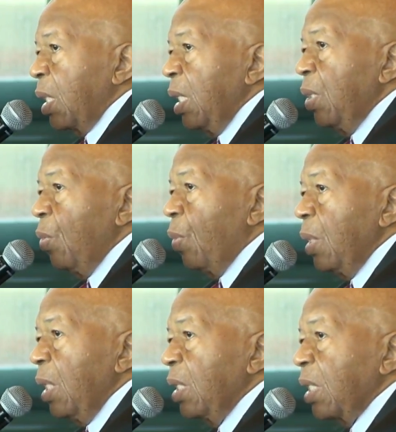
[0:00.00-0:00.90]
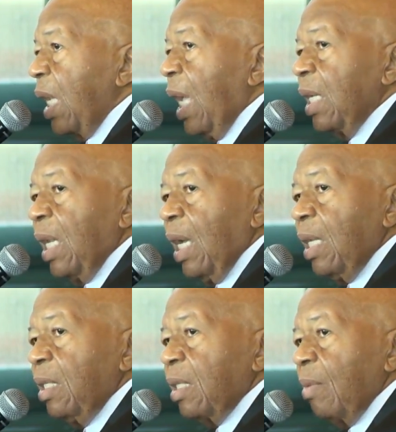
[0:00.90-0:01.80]
Sitting on the
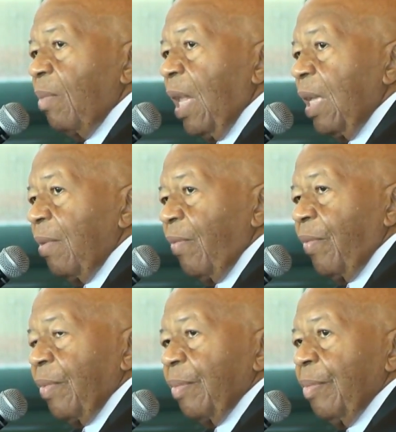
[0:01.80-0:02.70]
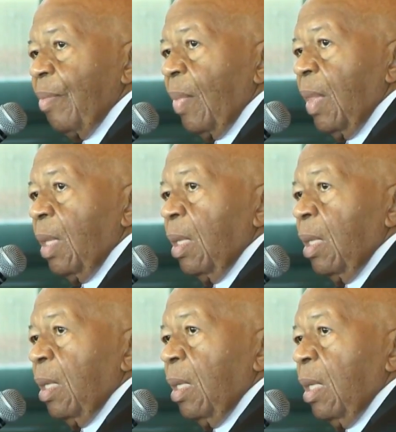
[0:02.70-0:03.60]
sidelines of life
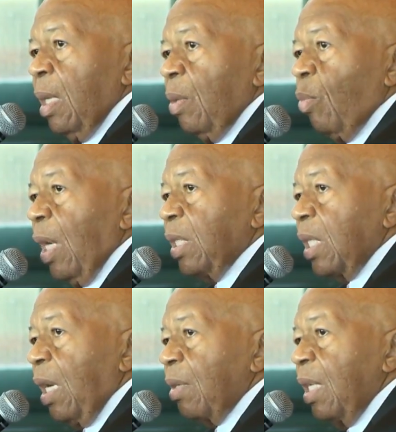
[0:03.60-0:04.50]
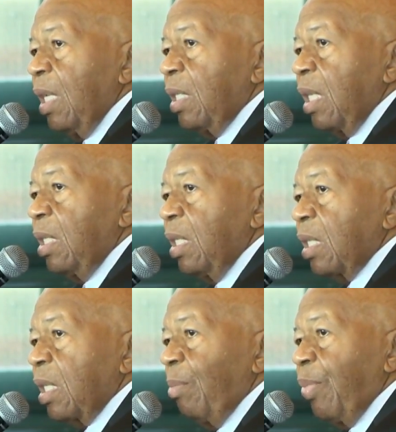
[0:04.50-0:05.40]
and watching our kids and
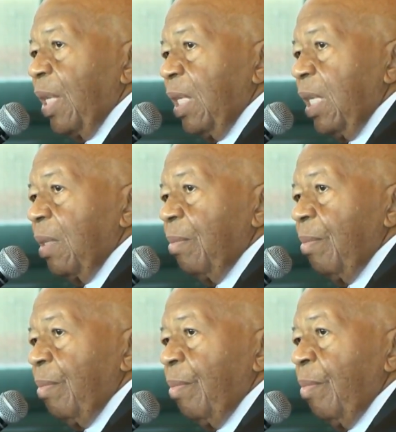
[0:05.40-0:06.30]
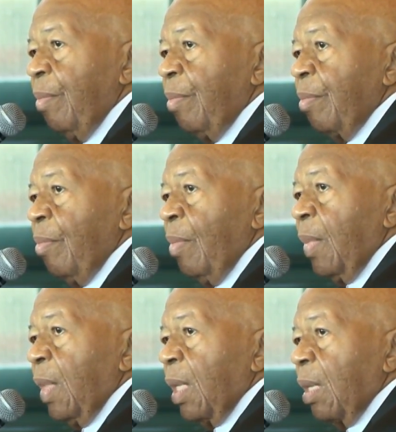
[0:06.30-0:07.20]
just complaining,
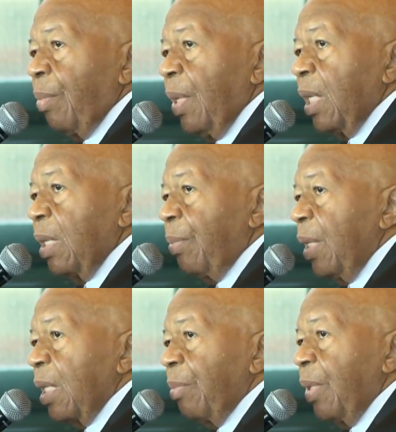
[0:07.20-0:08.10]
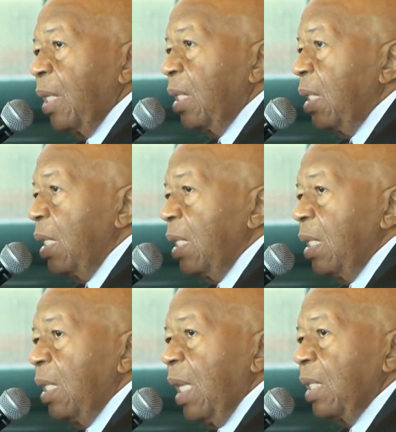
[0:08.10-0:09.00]
complain, complain,
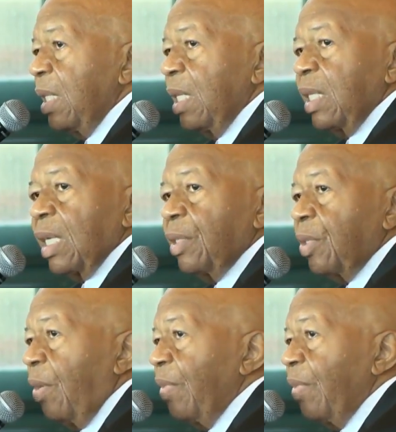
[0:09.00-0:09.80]
complain, that, that's not going to